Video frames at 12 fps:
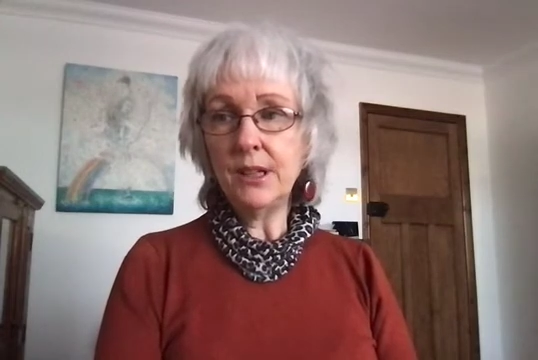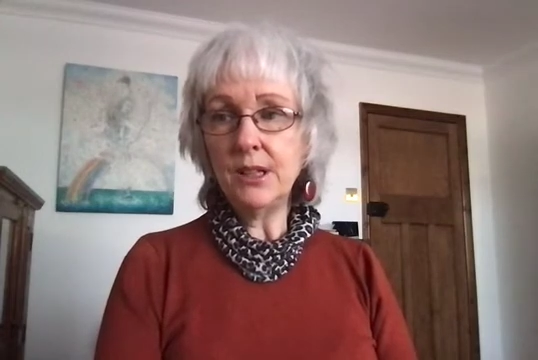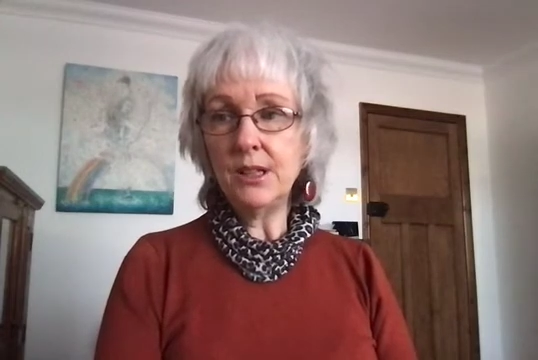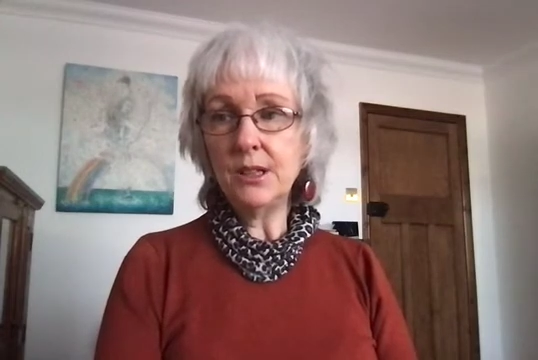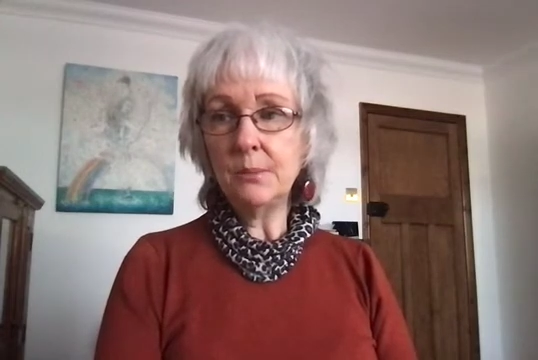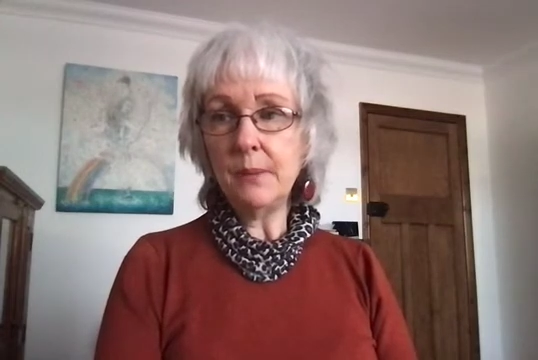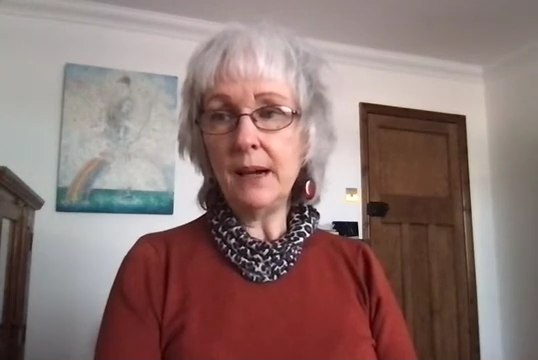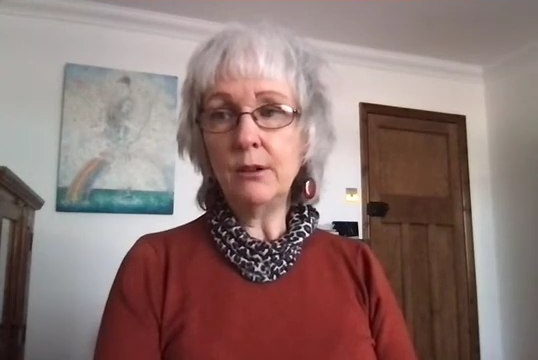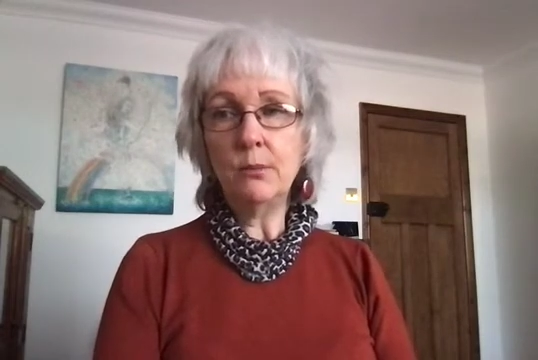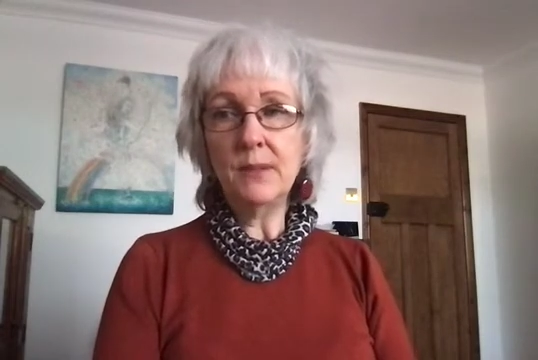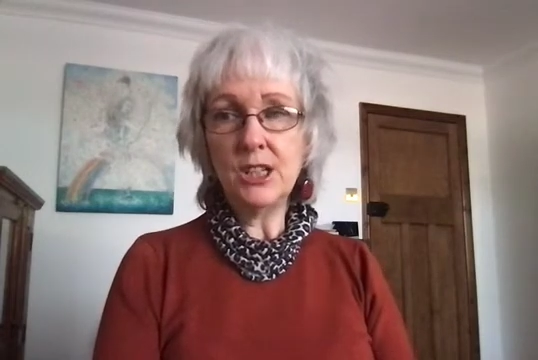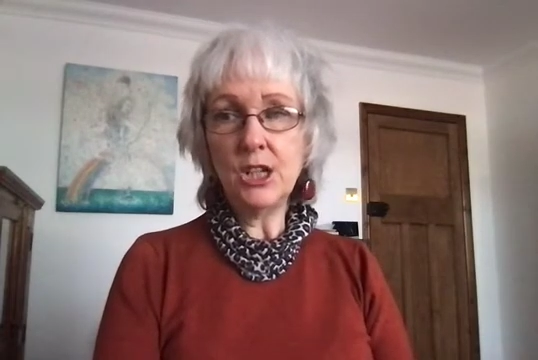these
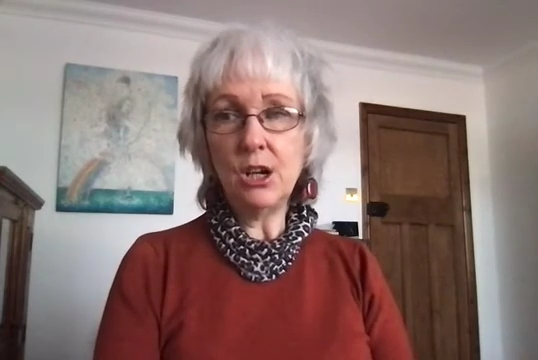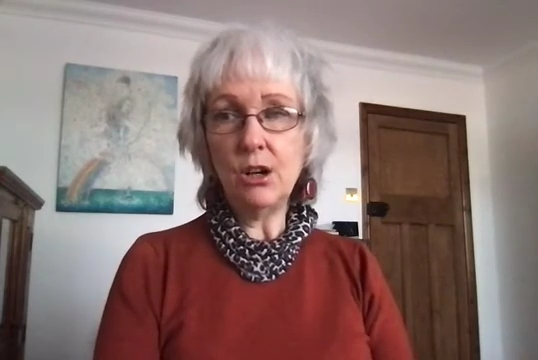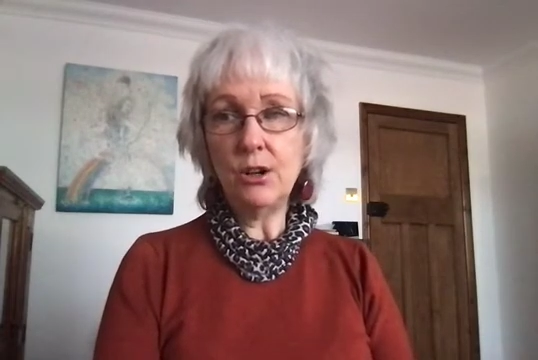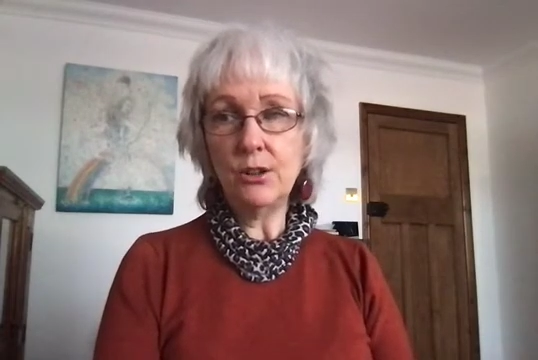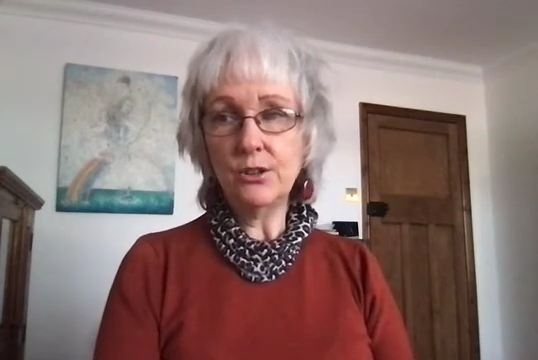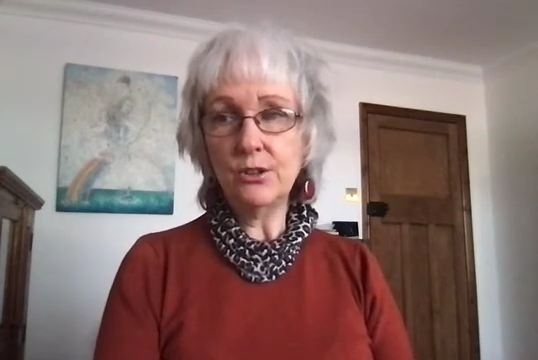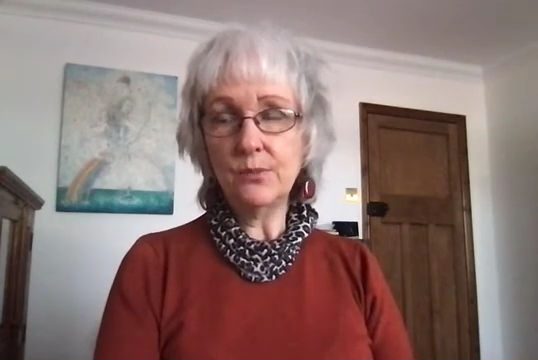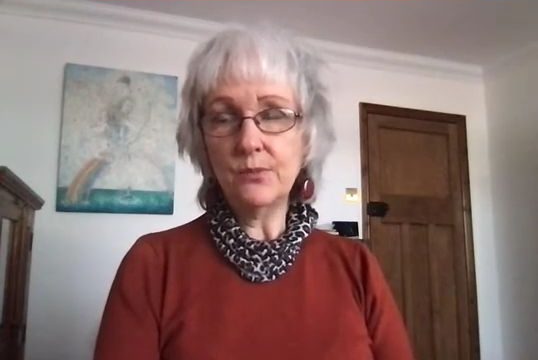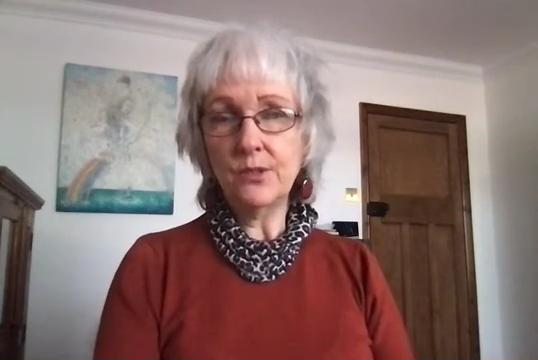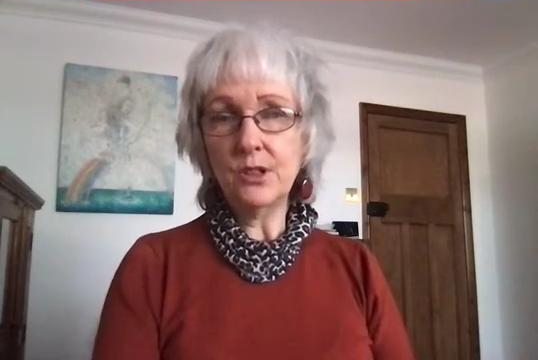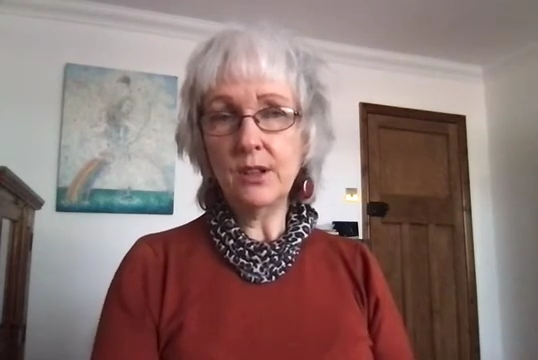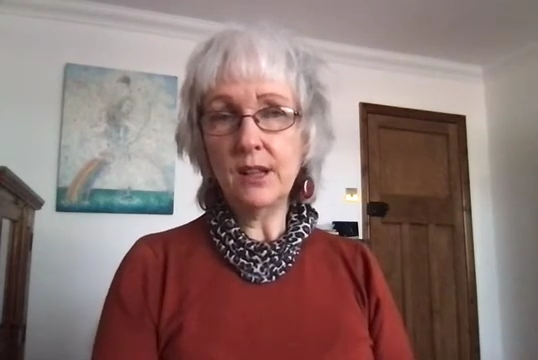paramitars.
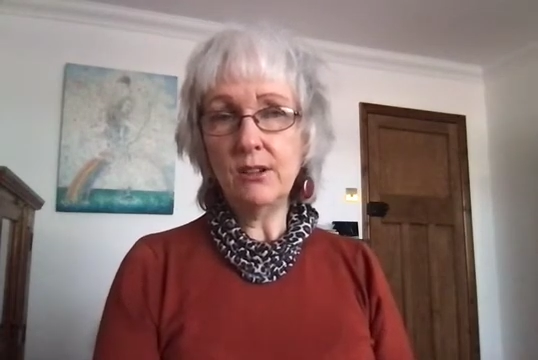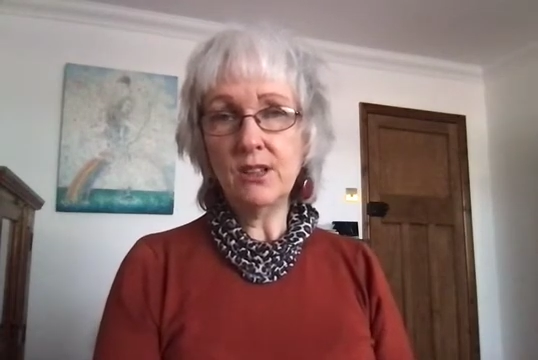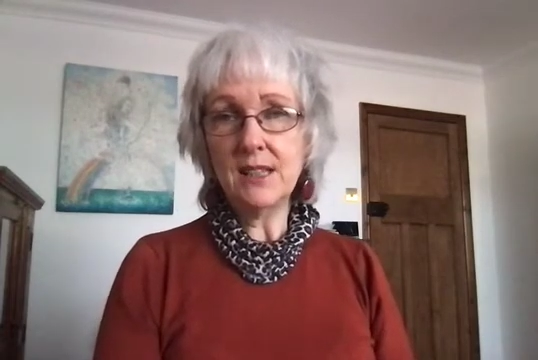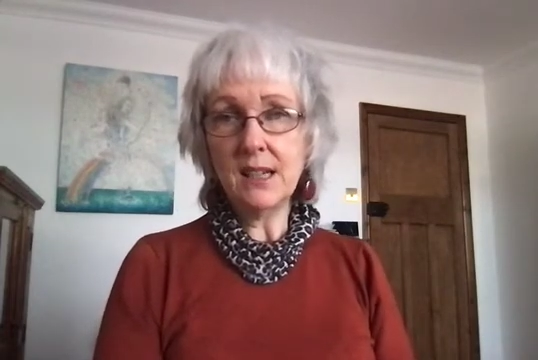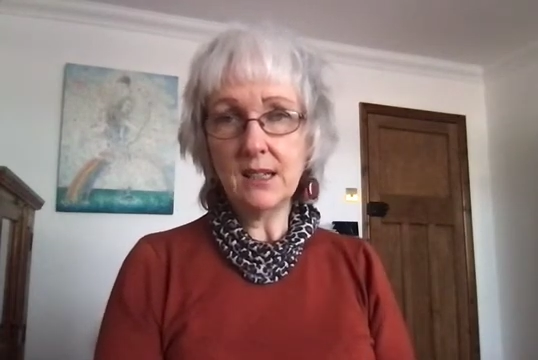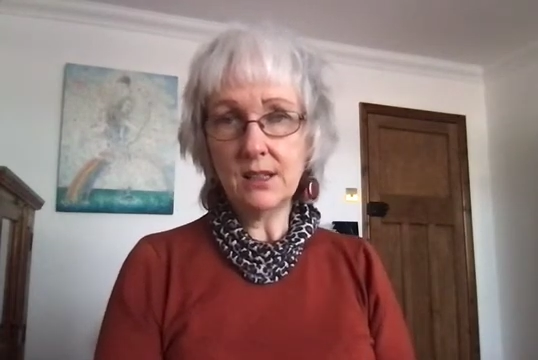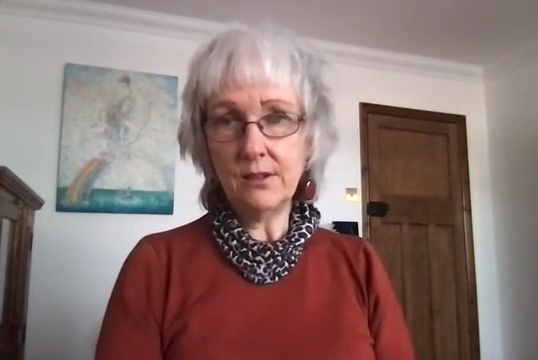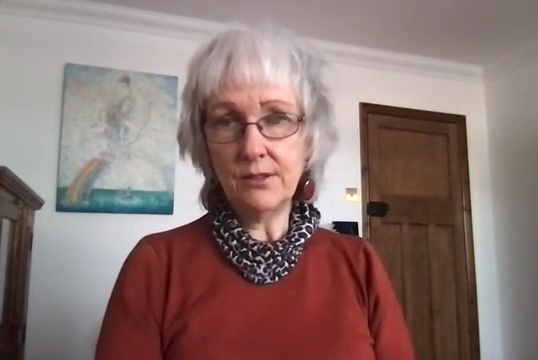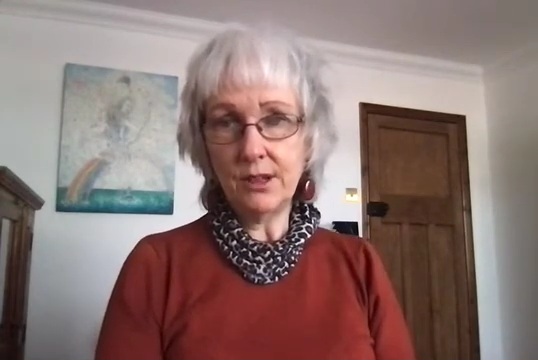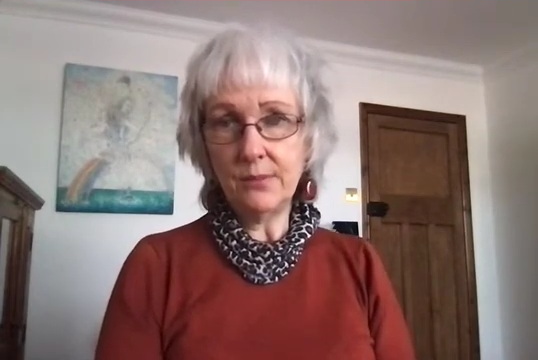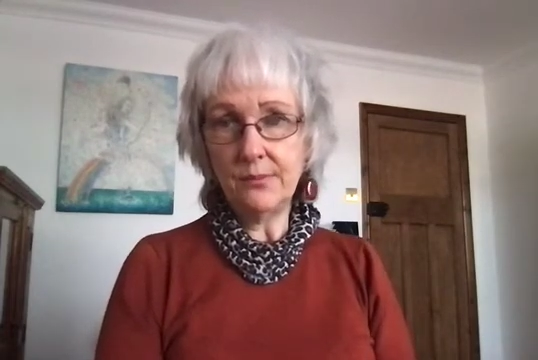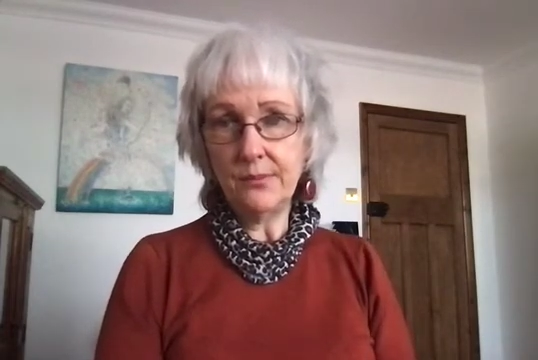So there are 6 of
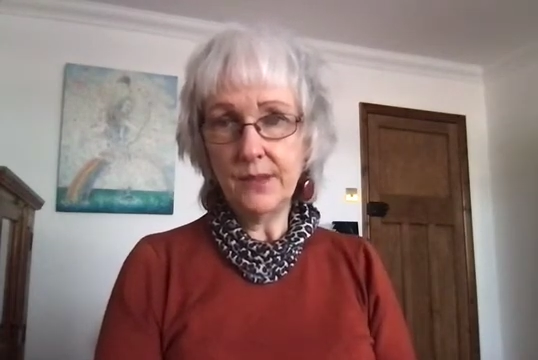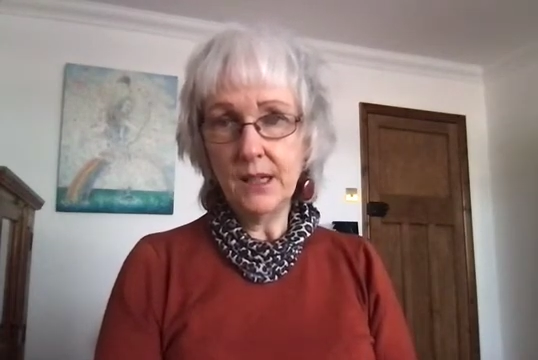them.